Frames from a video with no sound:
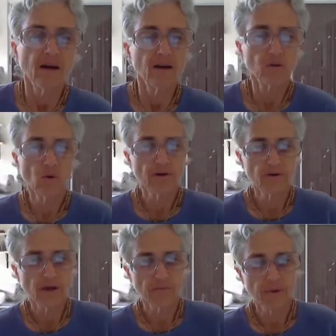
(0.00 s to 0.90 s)
A lawyer
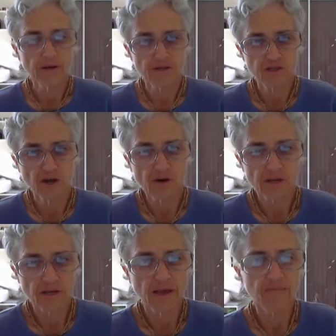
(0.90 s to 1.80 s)
named
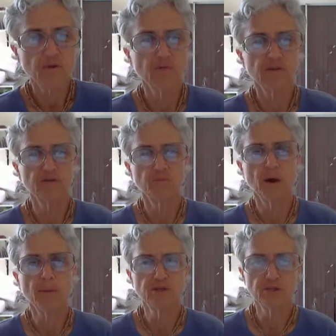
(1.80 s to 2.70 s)
Bhattacharya came to visit
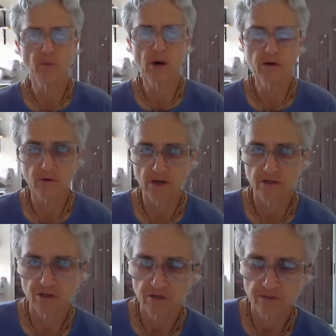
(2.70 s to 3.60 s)
Babaji Maharaj.